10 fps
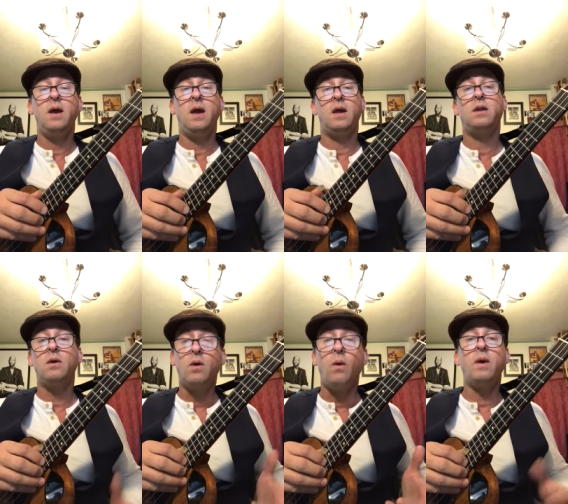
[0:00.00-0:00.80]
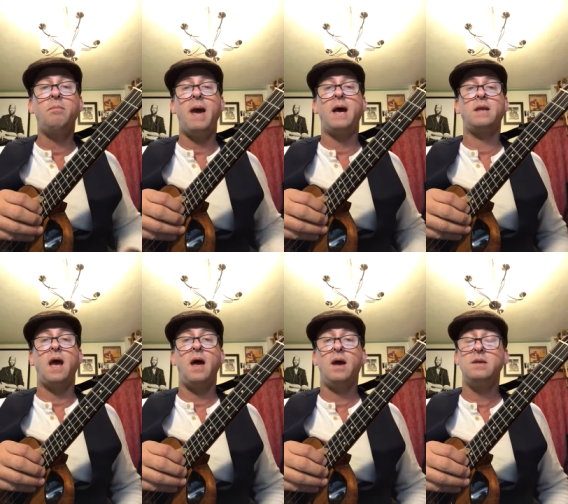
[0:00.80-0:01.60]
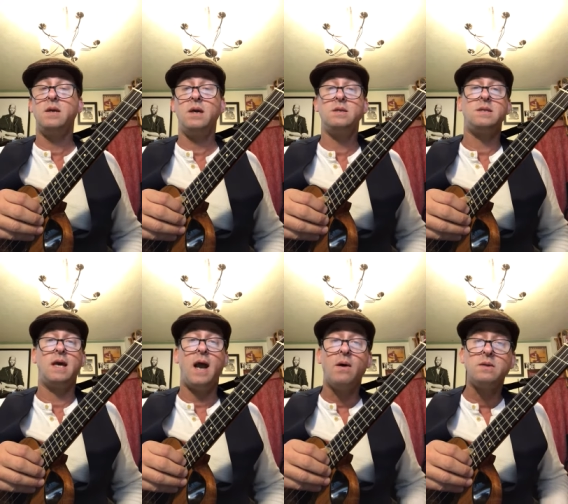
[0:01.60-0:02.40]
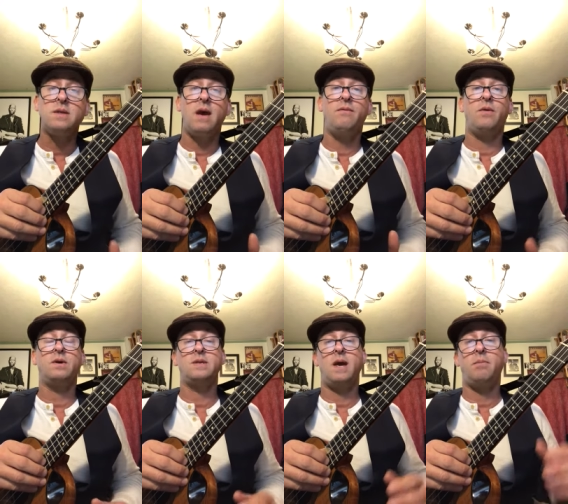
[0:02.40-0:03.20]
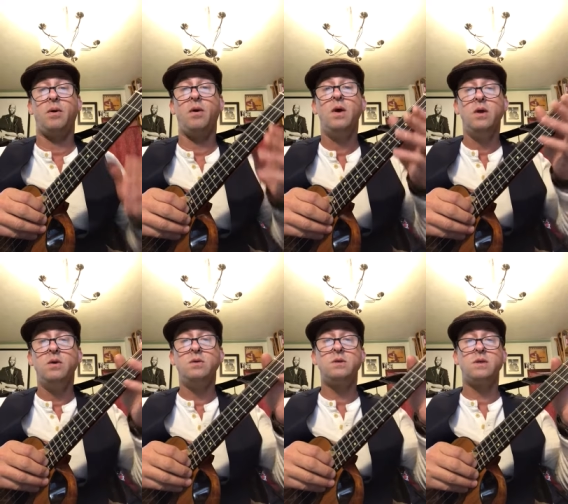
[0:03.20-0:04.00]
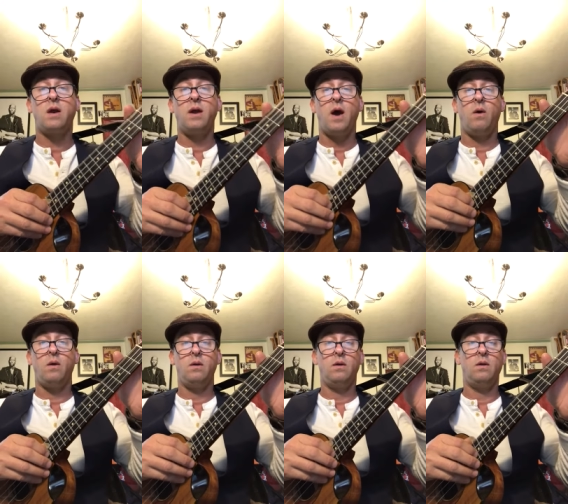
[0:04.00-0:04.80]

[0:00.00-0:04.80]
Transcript: And so going back to an inside outside, for example, you'd start out.